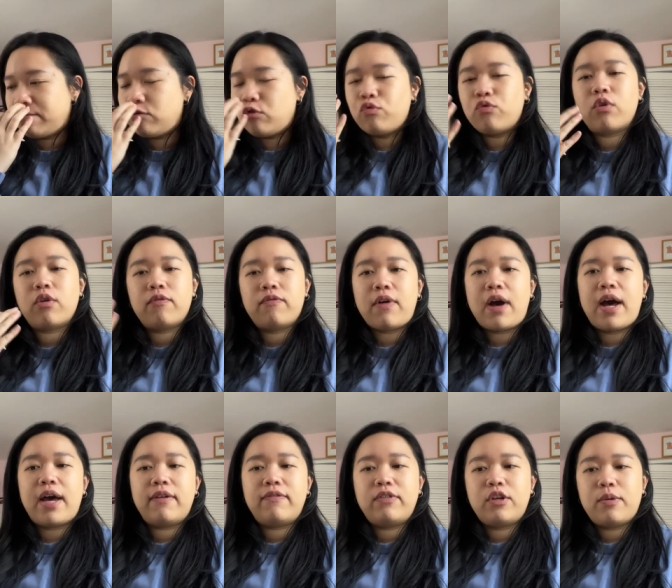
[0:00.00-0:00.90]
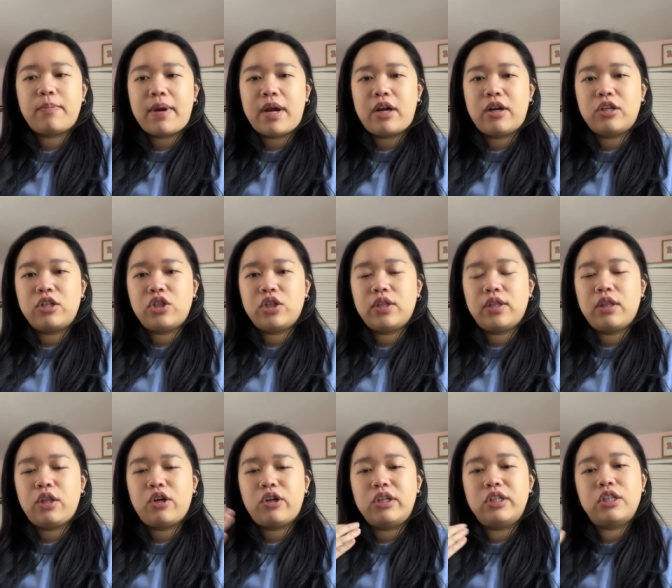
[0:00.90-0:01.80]
revive their marriage and
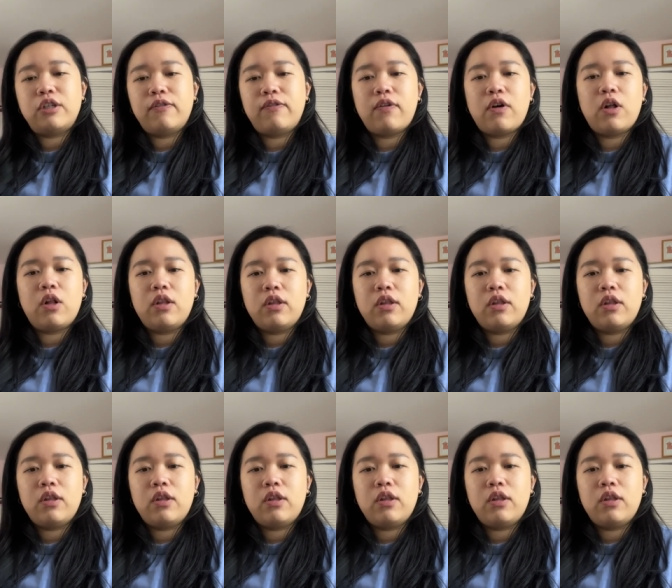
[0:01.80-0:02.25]
learn to fall